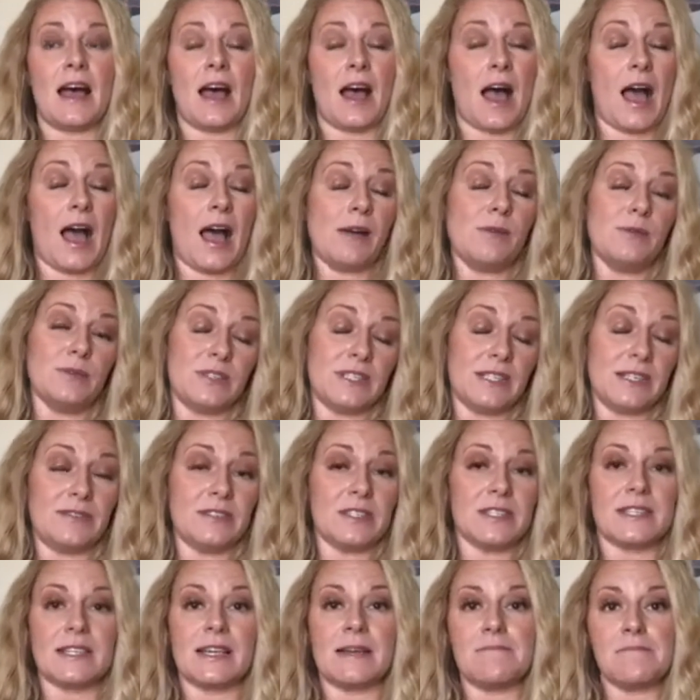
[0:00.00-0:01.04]
I would even
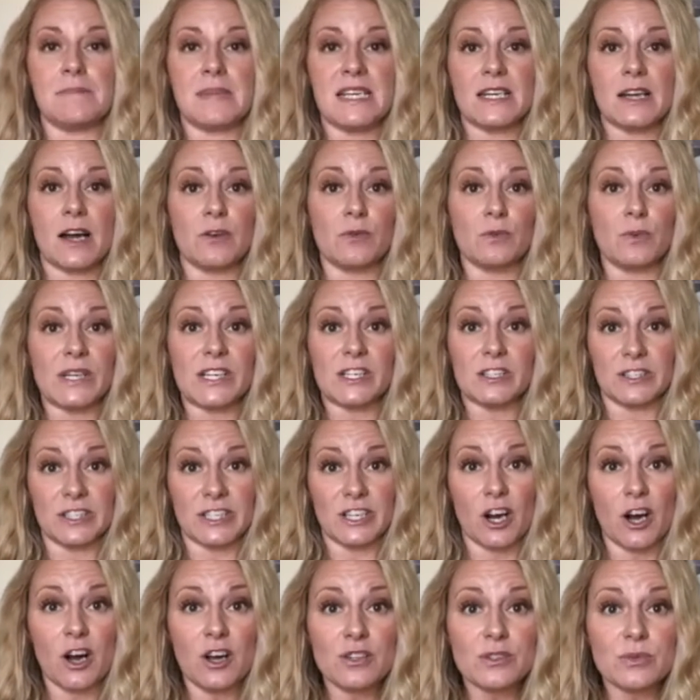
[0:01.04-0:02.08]
say meet on weekly
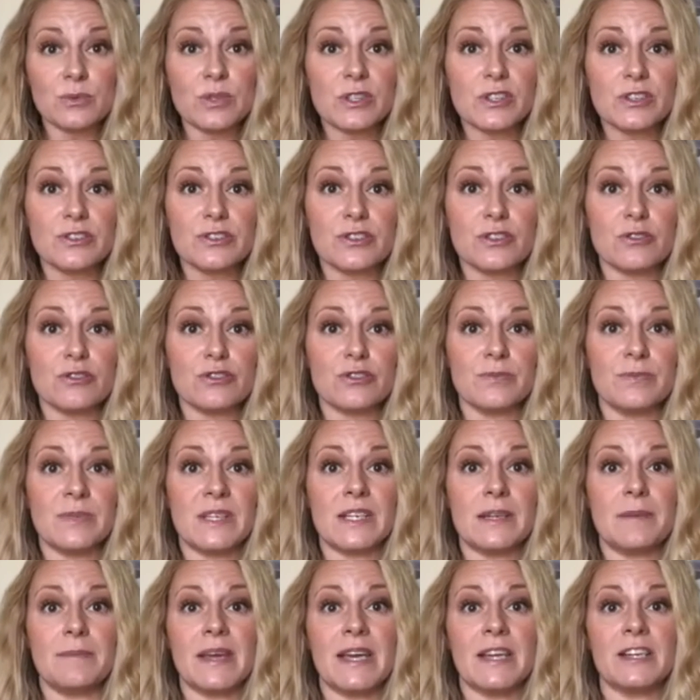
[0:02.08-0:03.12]
calls with your social
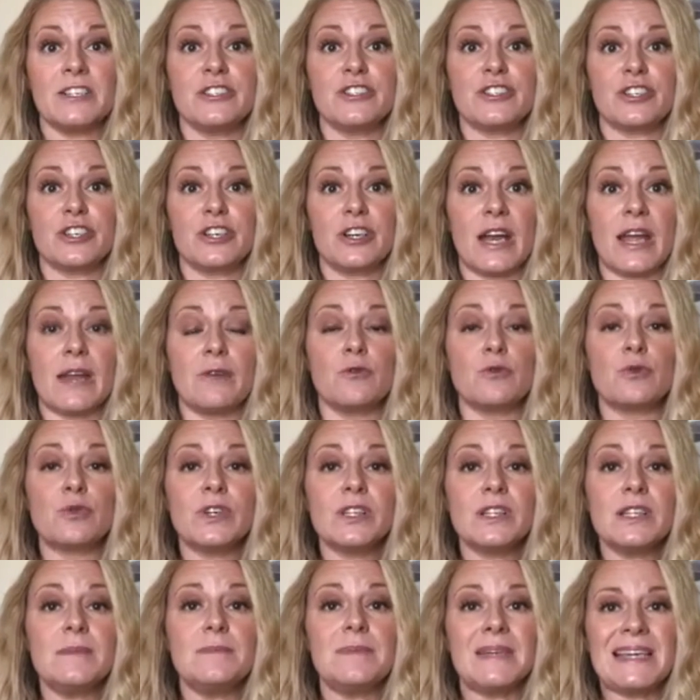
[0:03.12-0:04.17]
media manager and
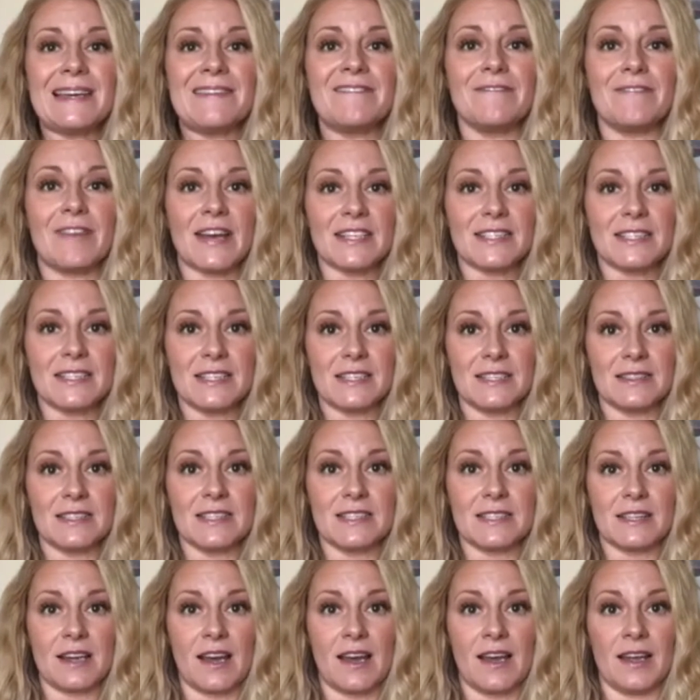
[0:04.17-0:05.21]
really be invested in
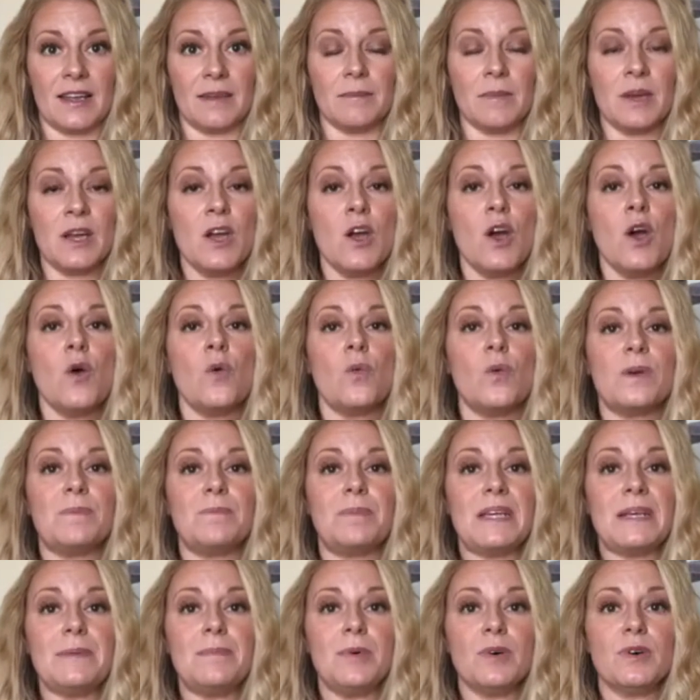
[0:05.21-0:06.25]
this time. When
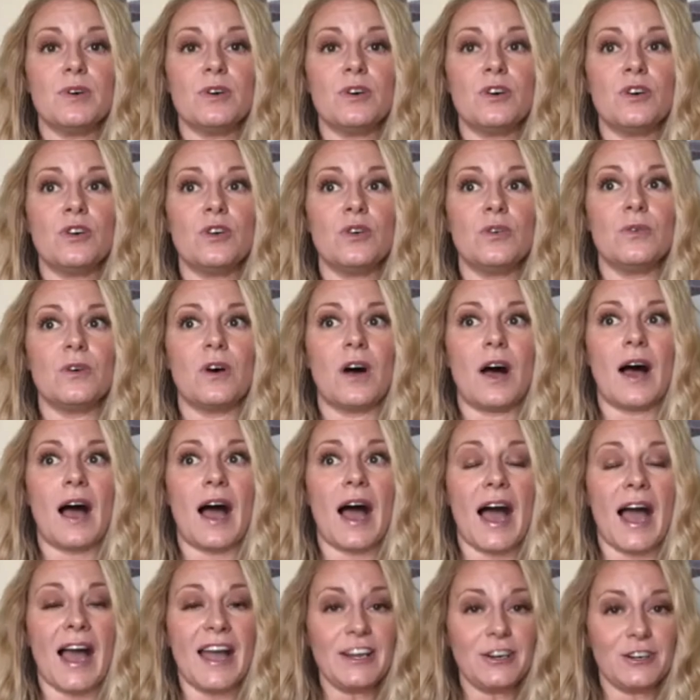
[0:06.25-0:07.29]
people
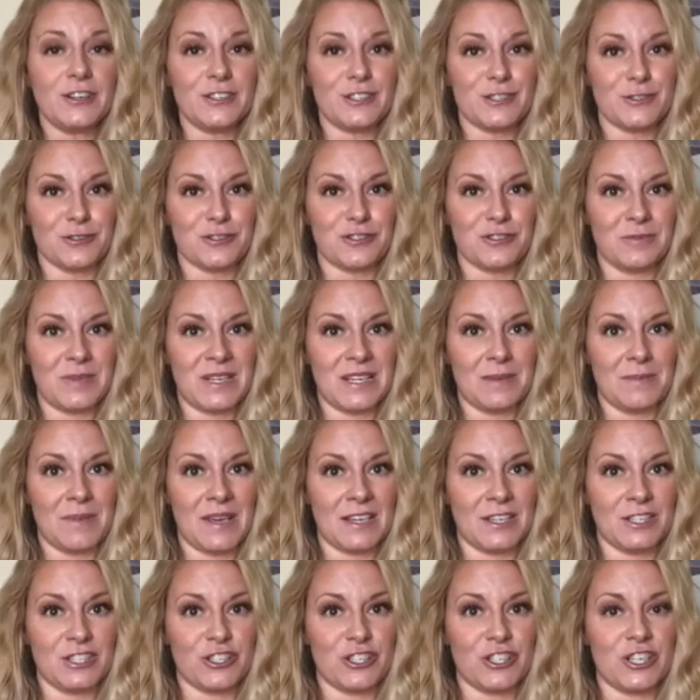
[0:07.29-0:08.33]
hire a social media
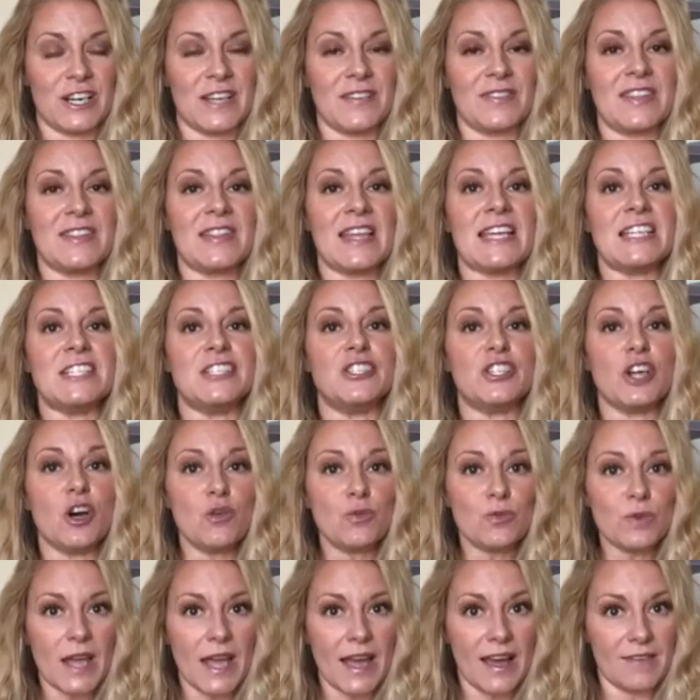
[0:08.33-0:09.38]
manager and then they
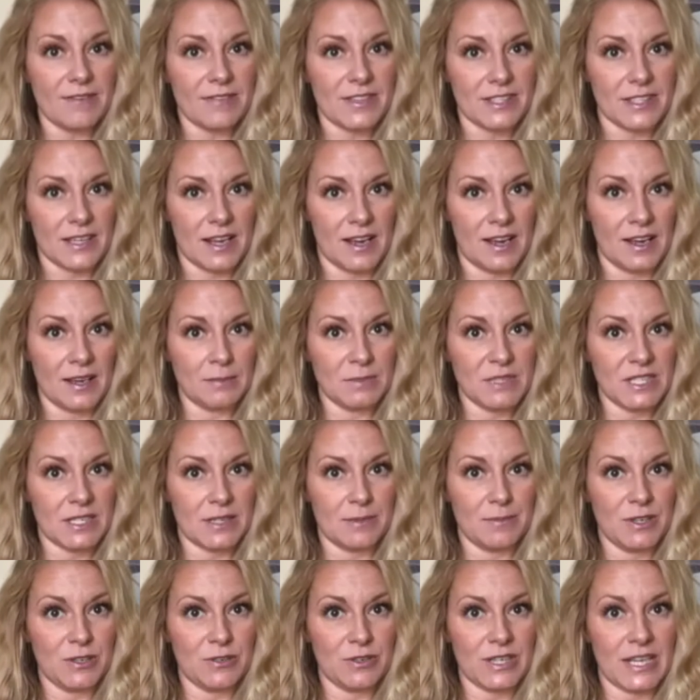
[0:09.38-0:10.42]
don't have the time to
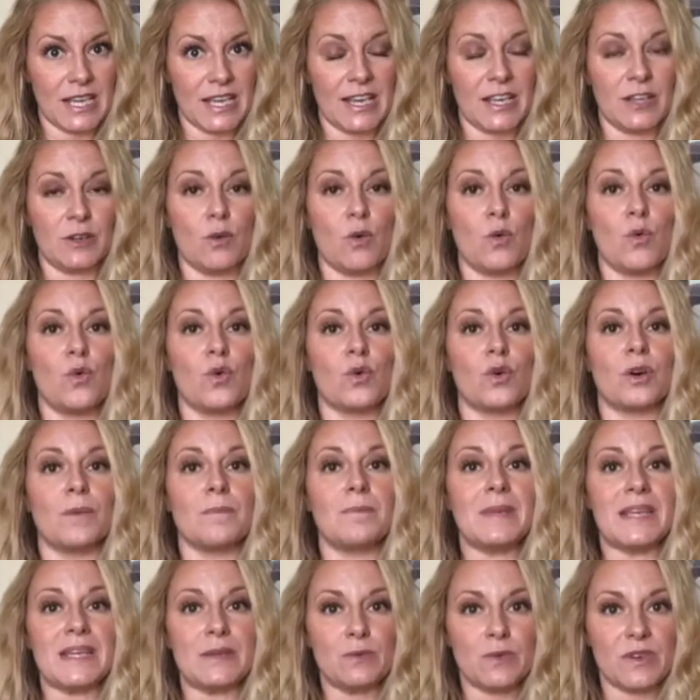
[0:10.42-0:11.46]
communicate or
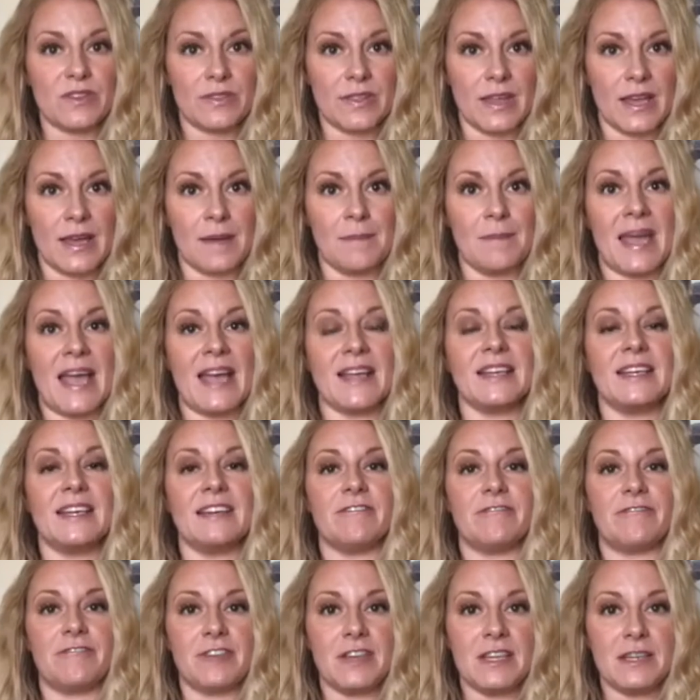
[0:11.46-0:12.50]
meet with them and
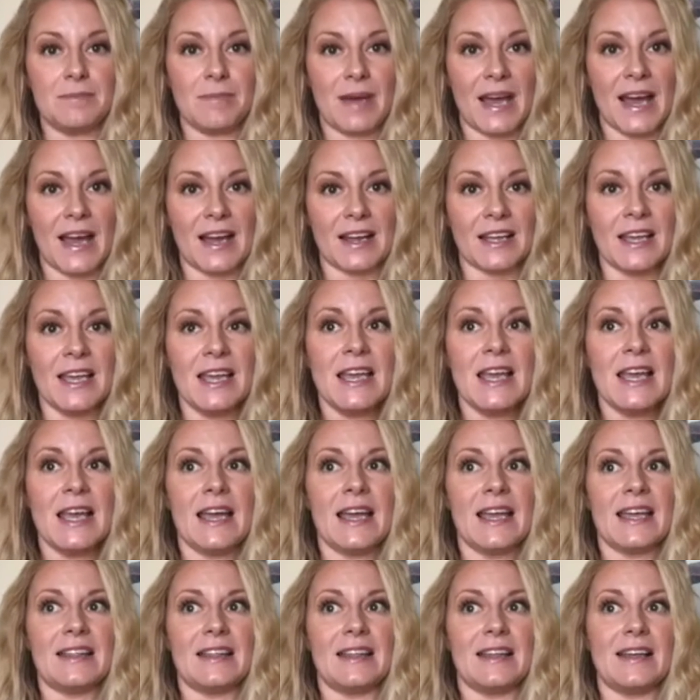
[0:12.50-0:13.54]
give feedback,
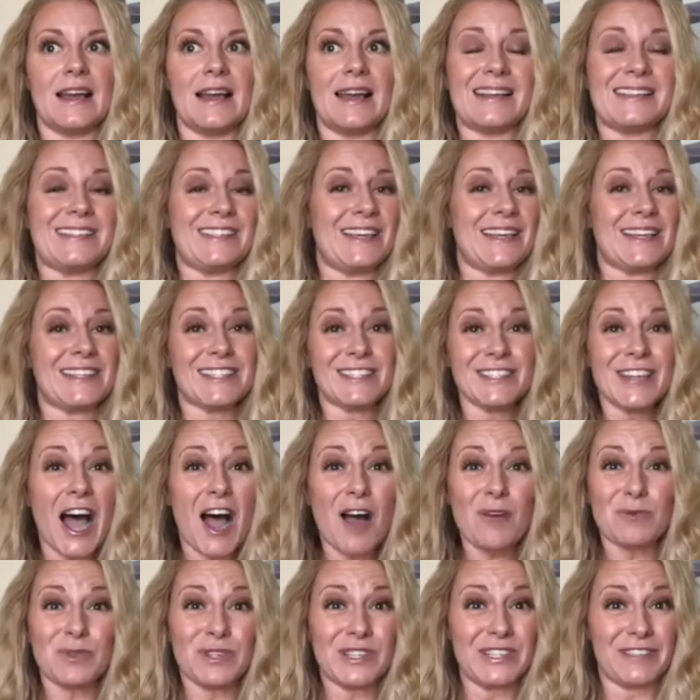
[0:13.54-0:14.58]
it's
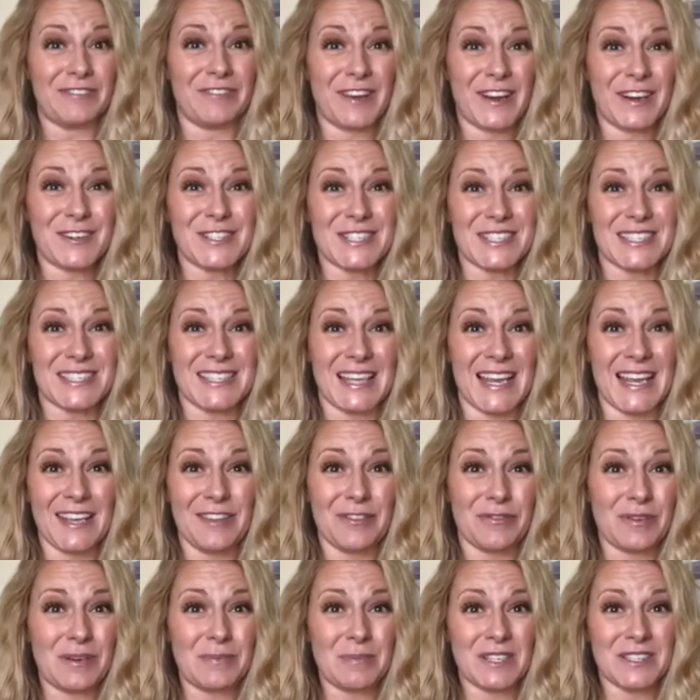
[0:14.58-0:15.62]
not really fair to say
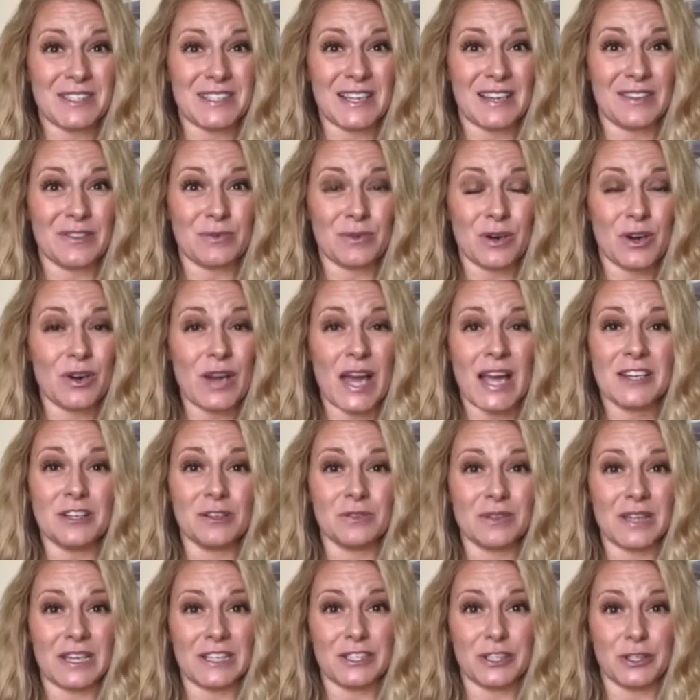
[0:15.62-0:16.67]
3 months down the road, I
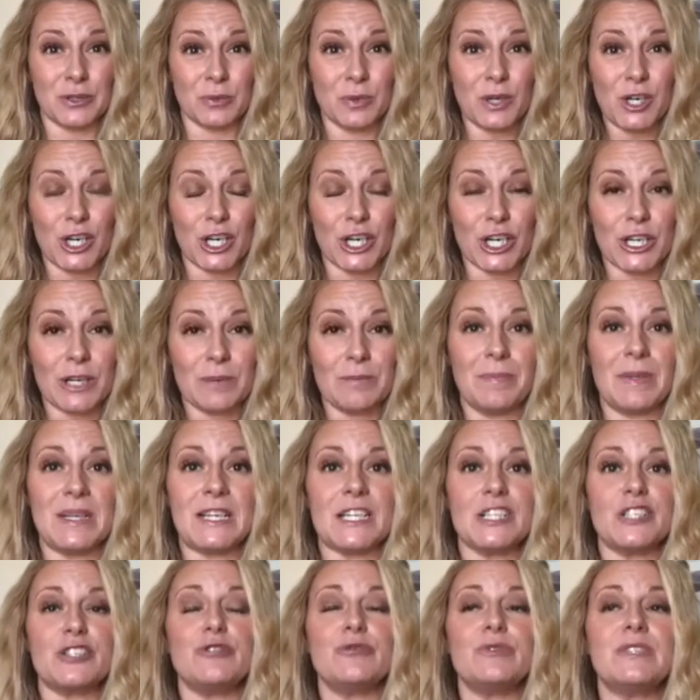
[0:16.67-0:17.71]
don't like your work,
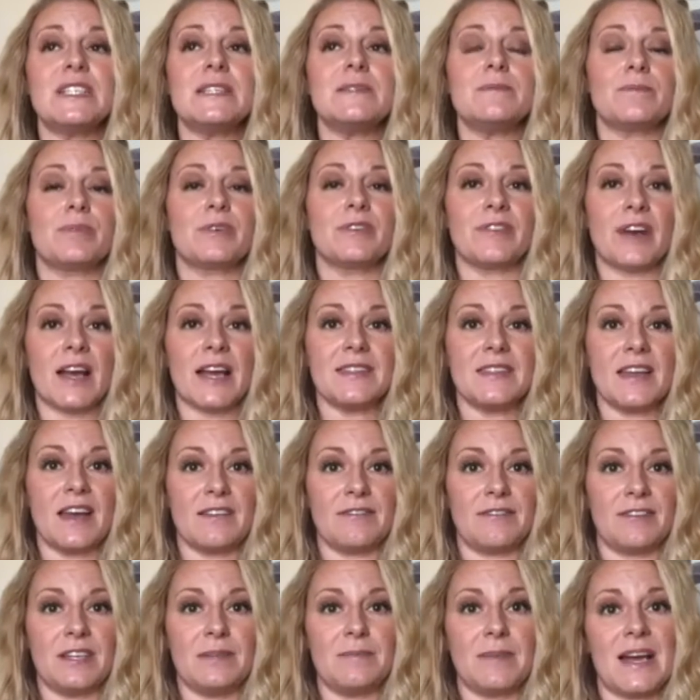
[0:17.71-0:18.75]
because you didn't provide
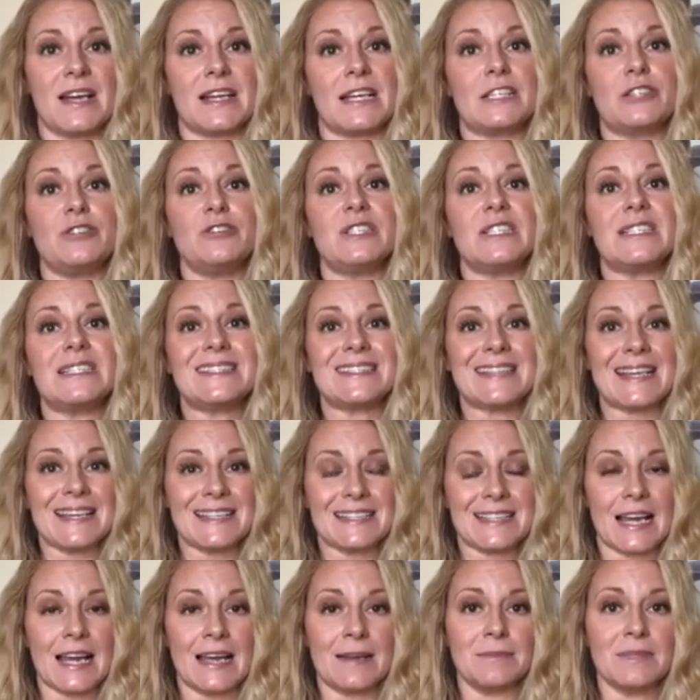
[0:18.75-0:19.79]
that feedback and you didn't take
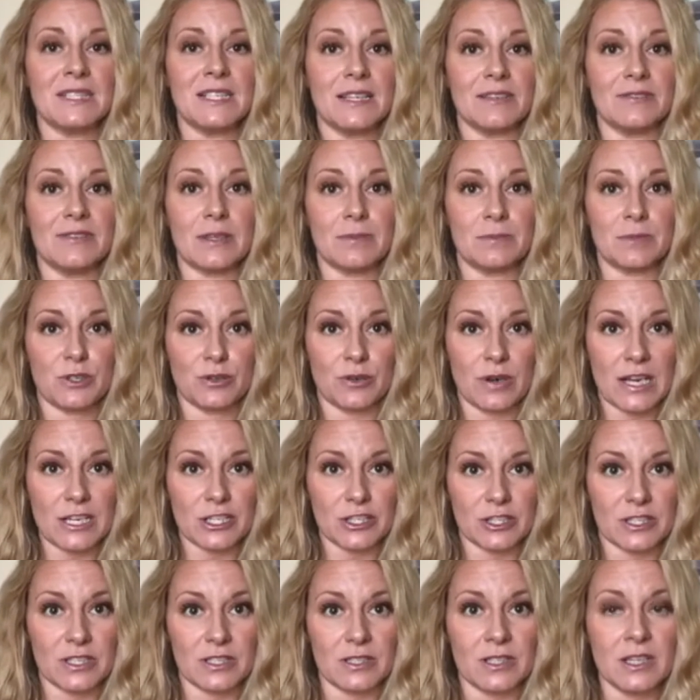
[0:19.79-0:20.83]
time to give them
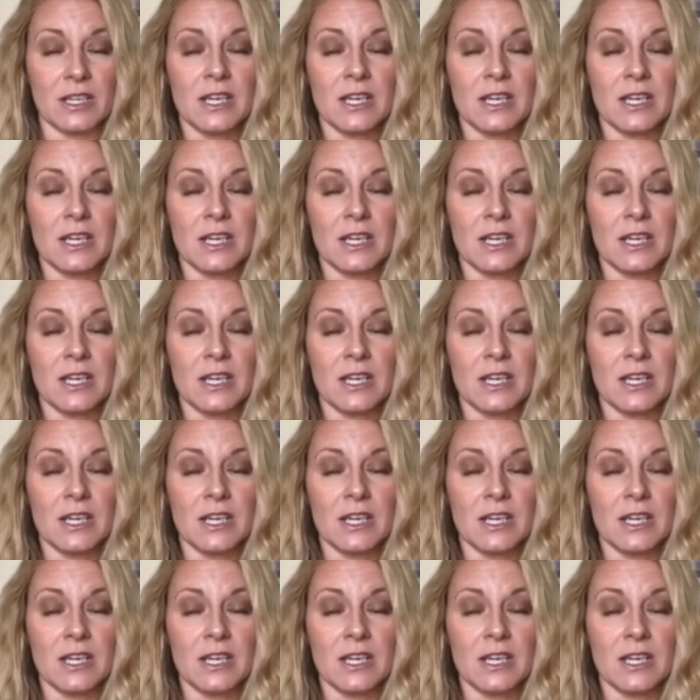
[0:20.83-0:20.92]
direction.